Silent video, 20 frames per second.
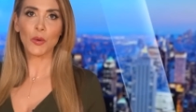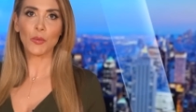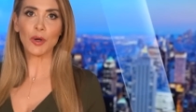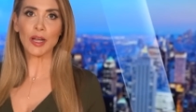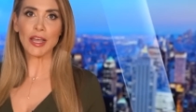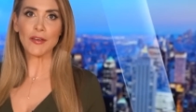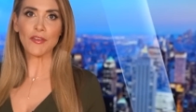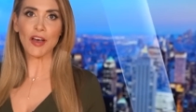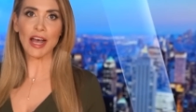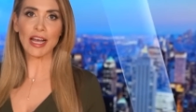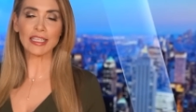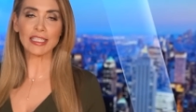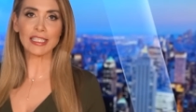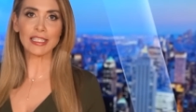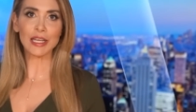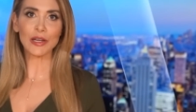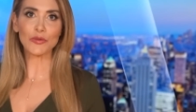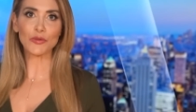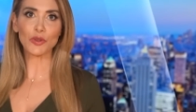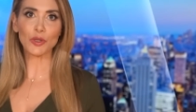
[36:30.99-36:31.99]
we've had
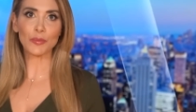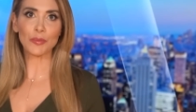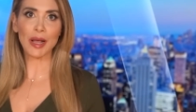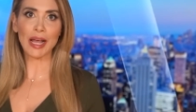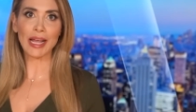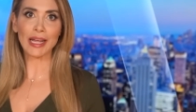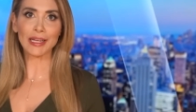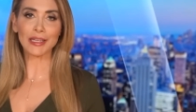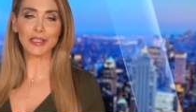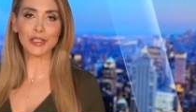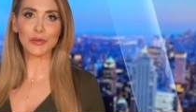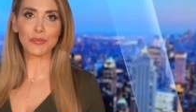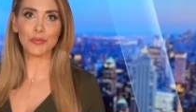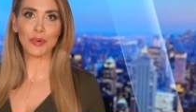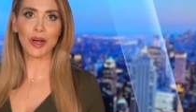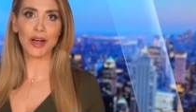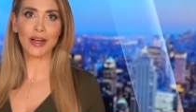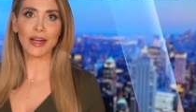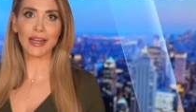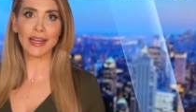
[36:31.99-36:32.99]
central banks
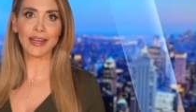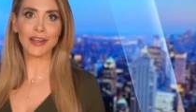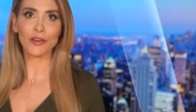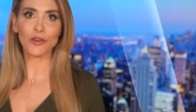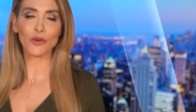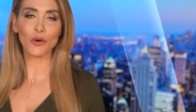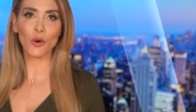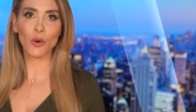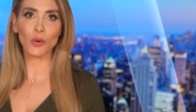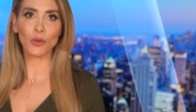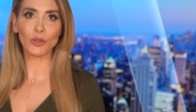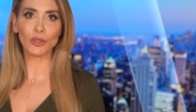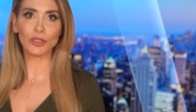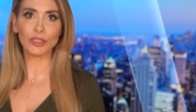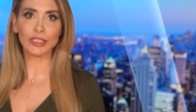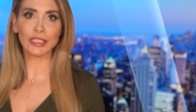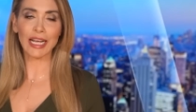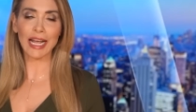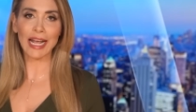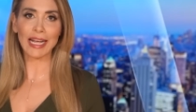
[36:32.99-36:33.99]
buying
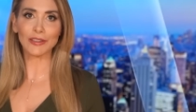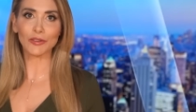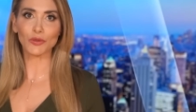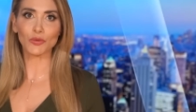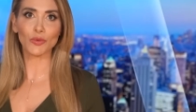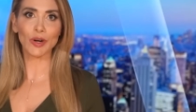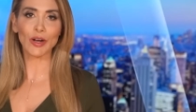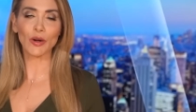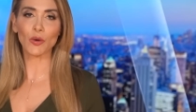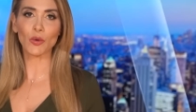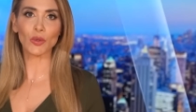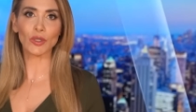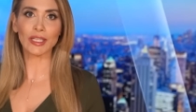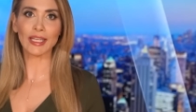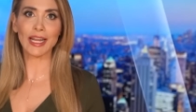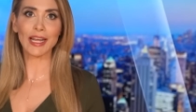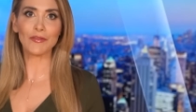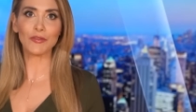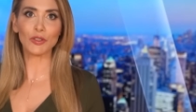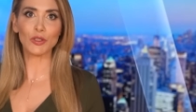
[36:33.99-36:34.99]
gold at record
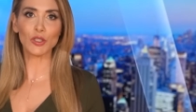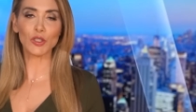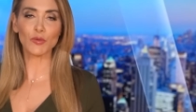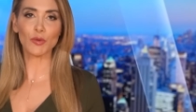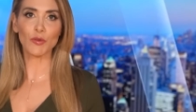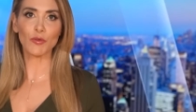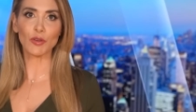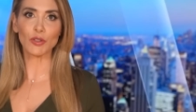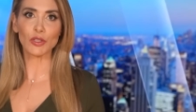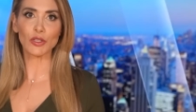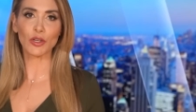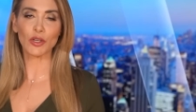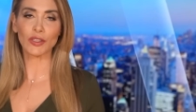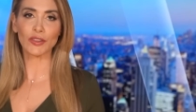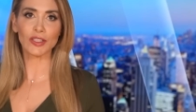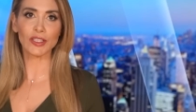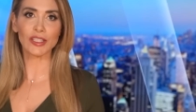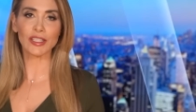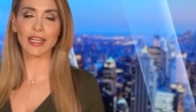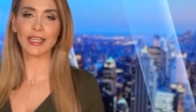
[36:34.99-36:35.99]
levels, we've also
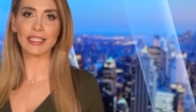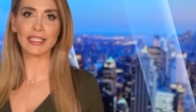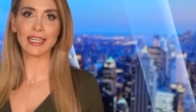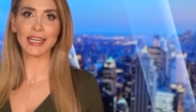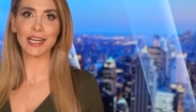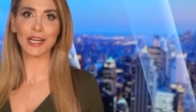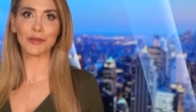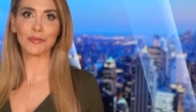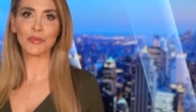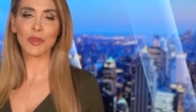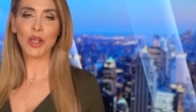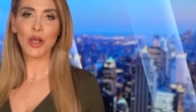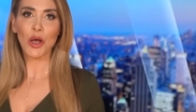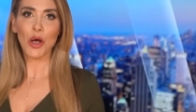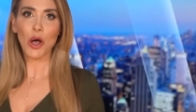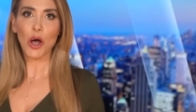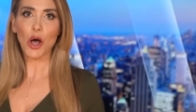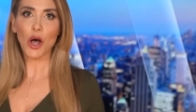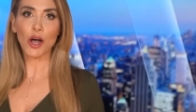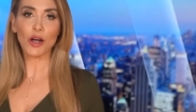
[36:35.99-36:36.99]
got this idea
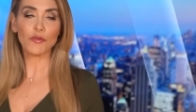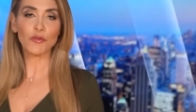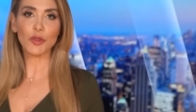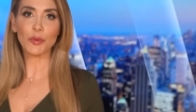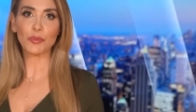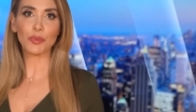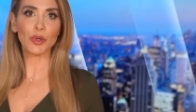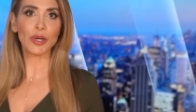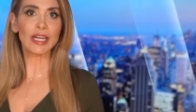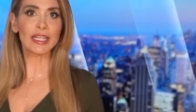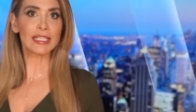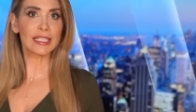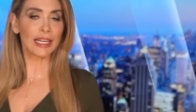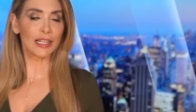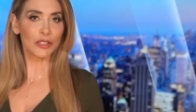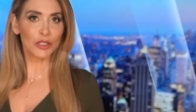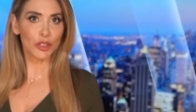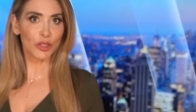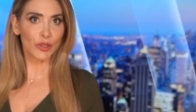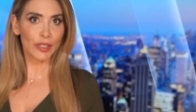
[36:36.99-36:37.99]
of the BRICS
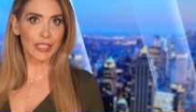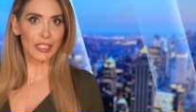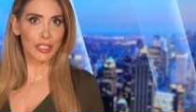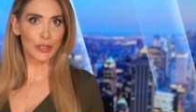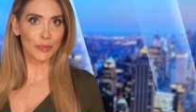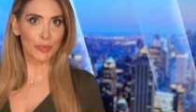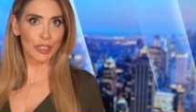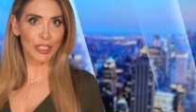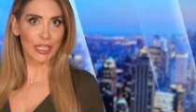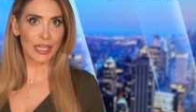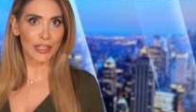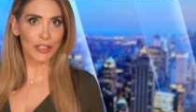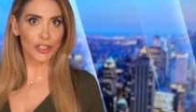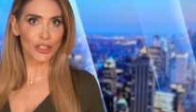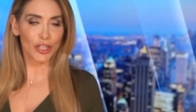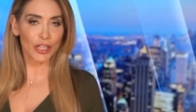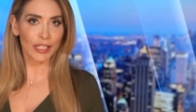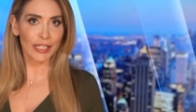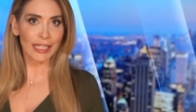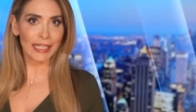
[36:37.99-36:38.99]
countries
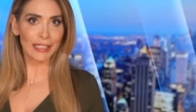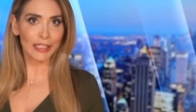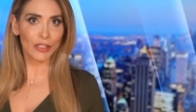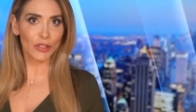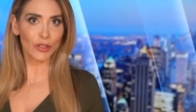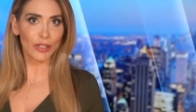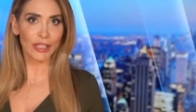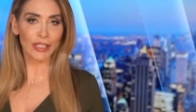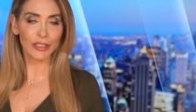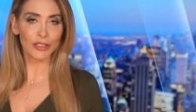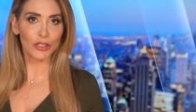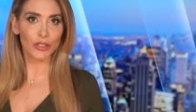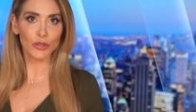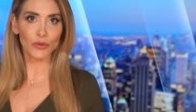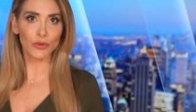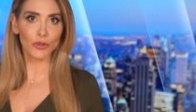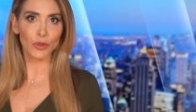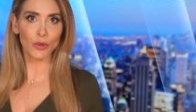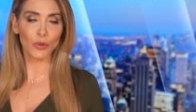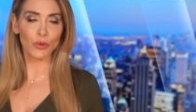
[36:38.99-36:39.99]
potentially looking
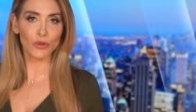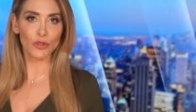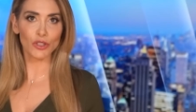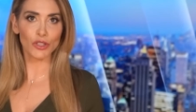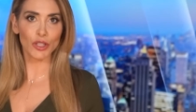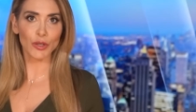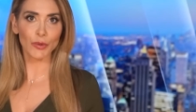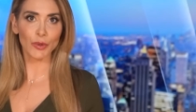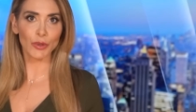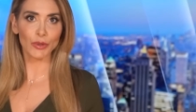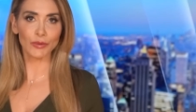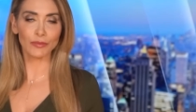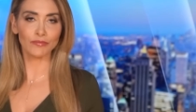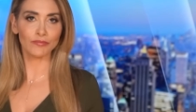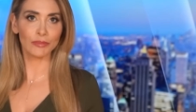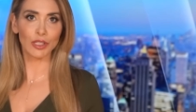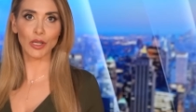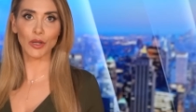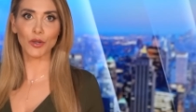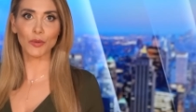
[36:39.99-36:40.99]
to launch their
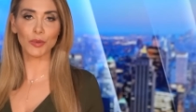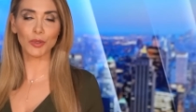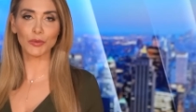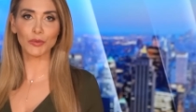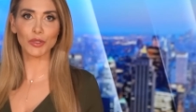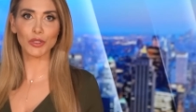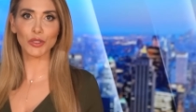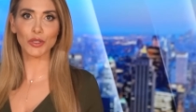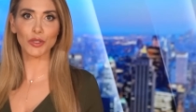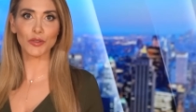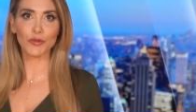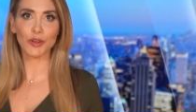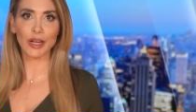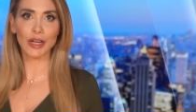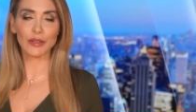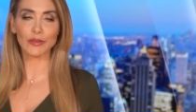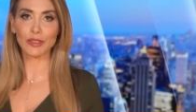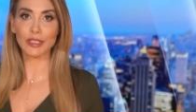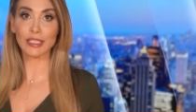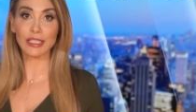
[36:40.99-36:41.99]
own global reserve
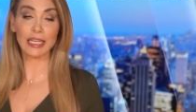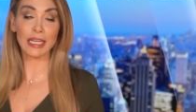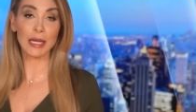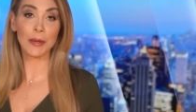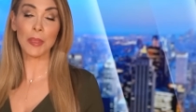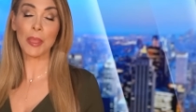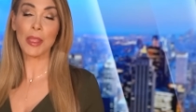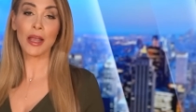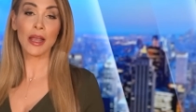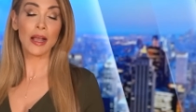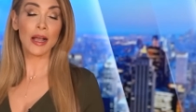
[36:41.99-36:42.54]
currency,